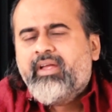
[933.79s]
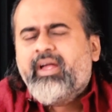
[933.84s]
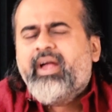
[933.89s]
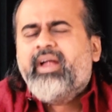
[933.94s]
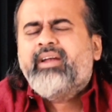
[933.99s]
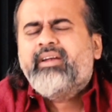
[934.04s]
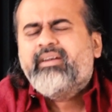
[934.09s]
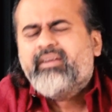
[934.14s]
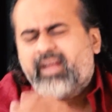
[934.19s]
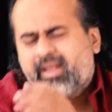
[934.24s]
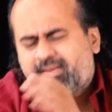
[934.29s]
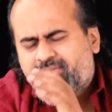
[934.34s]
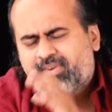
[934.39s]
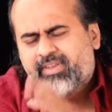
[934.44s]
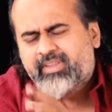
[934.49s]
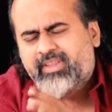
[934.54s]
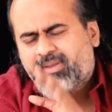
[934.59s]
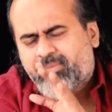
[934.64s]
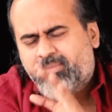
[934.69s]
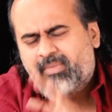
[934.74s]
and
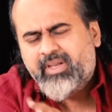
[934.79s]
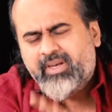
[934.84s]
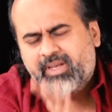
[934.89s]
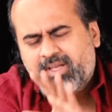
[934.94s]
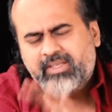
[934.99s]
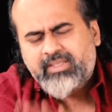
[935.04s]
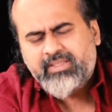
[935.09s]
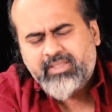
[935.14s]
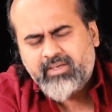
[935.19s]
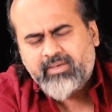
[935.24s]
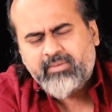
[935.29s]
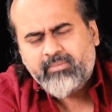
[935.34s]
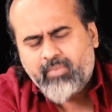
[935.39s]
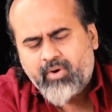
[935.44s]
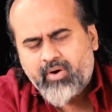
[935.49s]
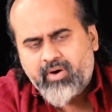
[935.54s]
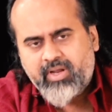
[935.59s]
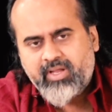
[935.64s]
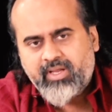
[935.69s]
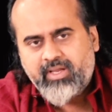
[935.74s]
everything meaning the
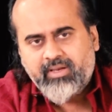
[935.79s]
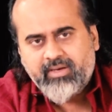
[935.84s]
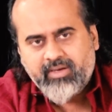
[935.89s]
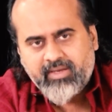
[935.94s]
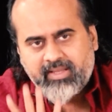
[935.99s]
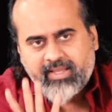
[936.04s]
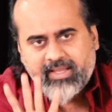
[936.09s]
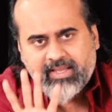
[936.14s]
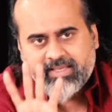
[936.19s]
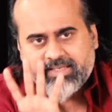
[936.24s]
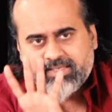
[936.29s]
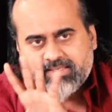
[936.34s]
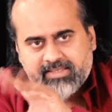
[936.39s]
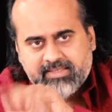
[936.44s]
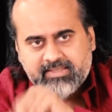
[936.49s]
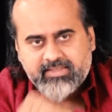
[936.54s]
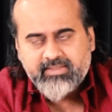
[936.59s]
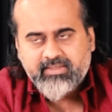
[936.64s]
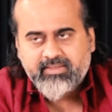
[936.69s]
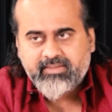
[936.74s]
body, nothing
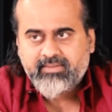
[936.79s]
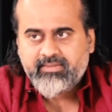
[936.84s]
else?